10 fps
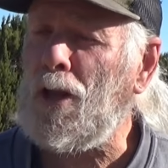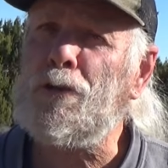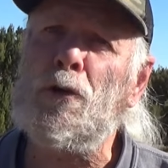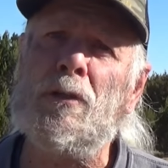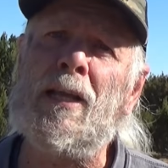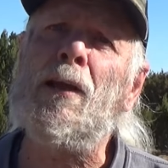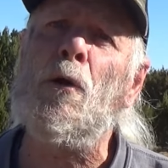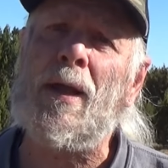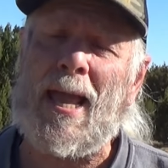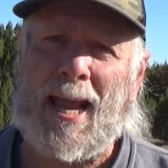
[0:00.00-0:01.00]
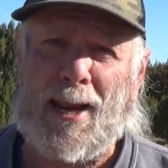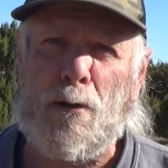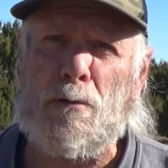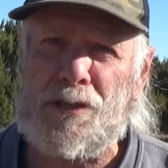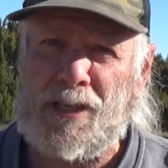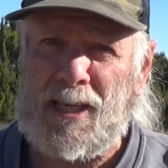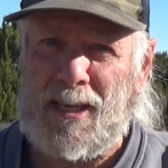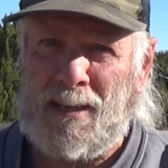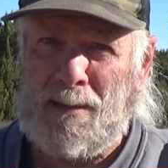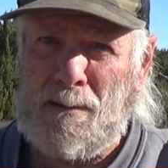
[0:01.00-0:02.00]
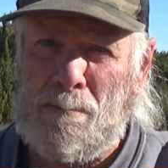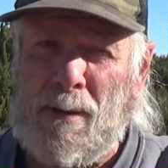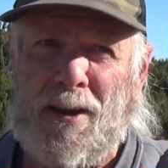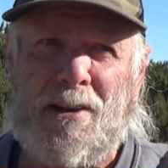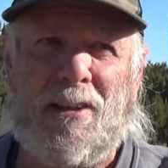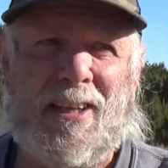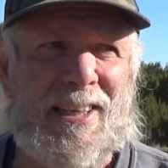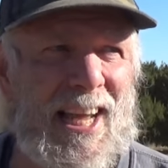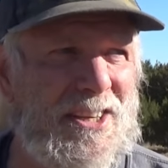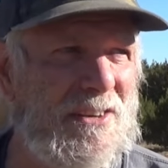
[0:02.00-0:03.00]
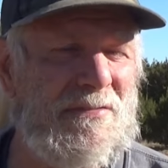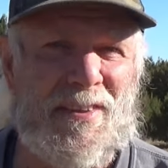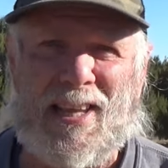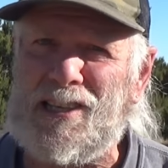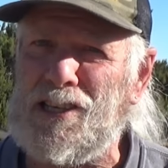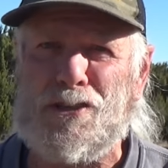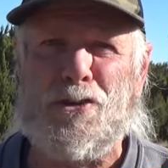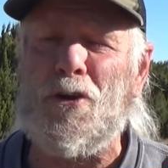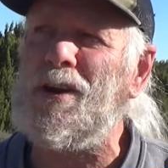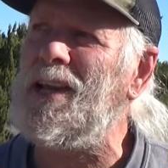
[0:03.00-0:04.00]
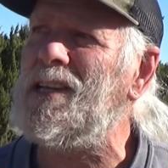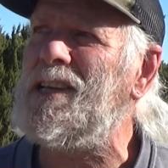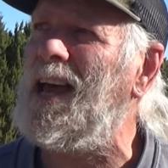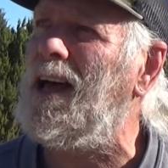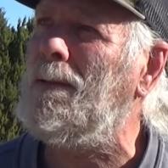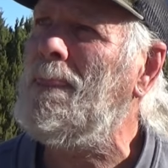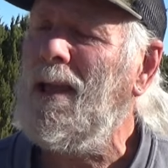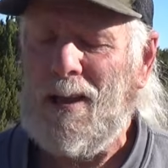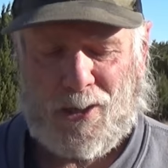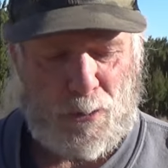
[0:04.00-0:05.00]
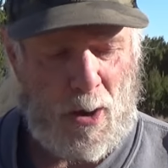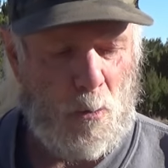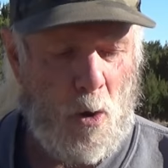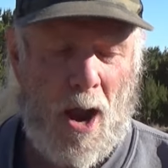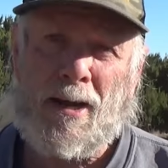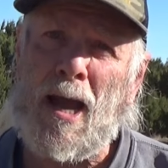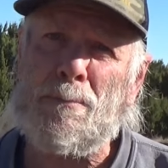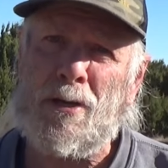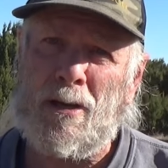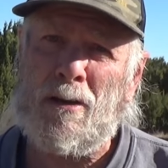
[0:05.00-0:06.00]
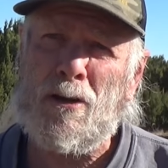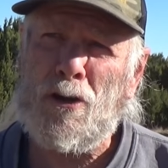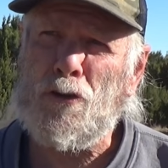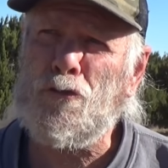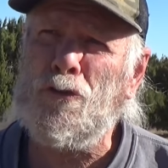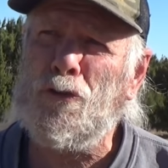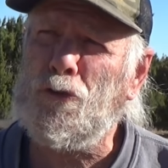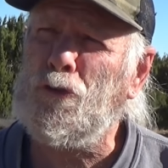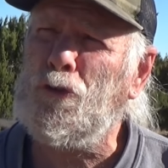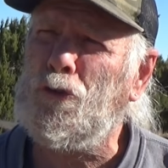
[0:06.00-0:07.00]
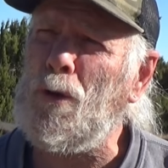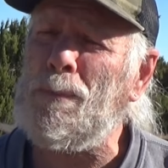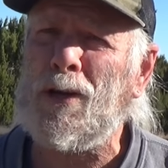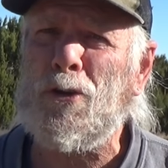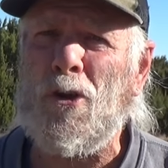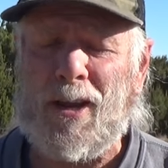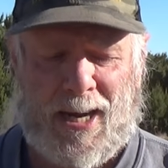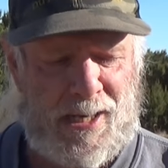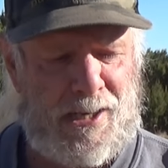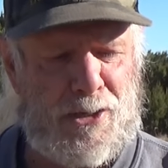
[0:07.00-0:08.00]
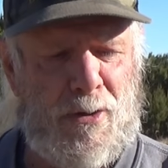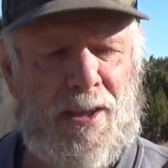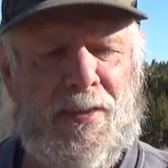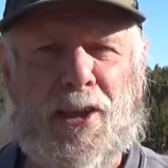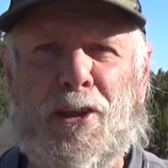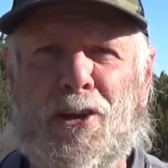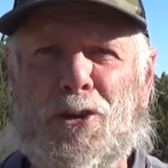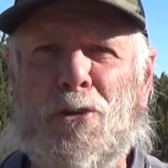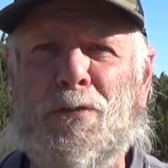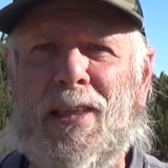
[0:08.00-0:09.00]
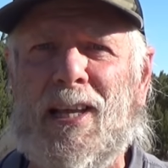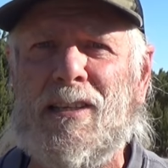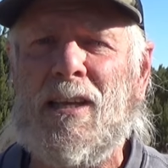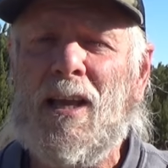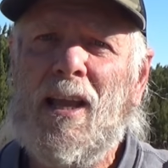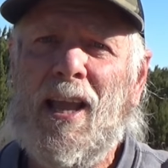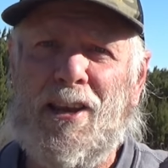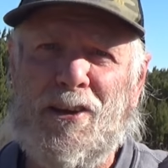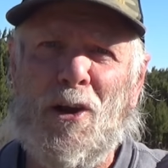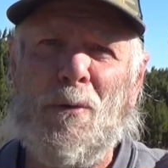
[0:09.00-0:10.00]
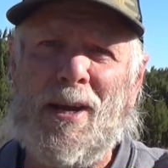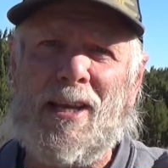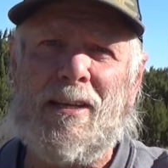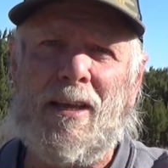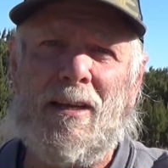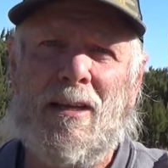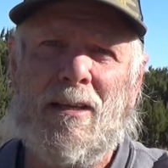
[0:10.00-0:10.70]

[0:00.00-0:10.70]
So it's like, okay, I got to go seek medical attention for this. It's dirty as hell. So I walked up to Tripping Turkey and I said, is there anything you can do for this? And you know what he did?